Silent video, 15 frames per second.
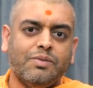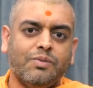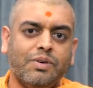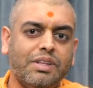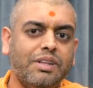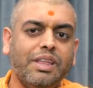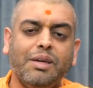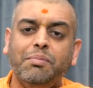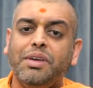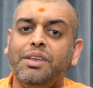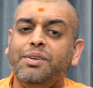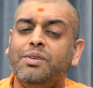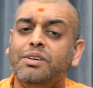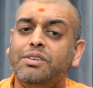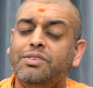whether they be
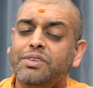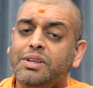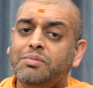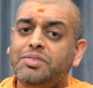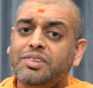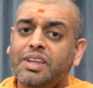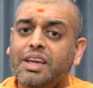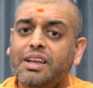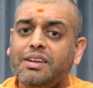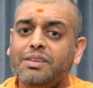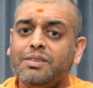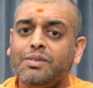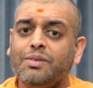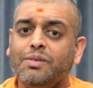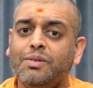in your dream state
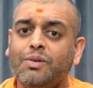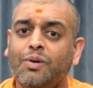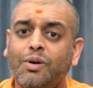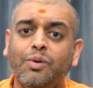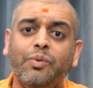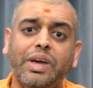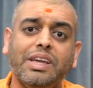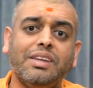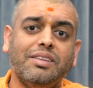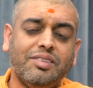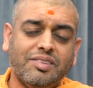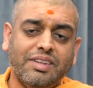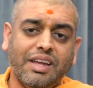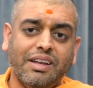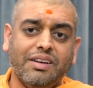or waking
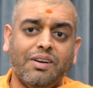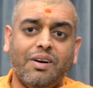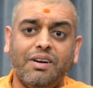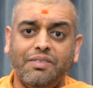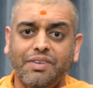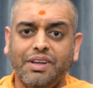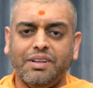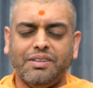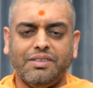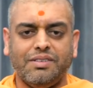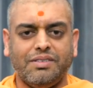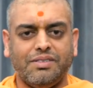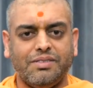state, are real.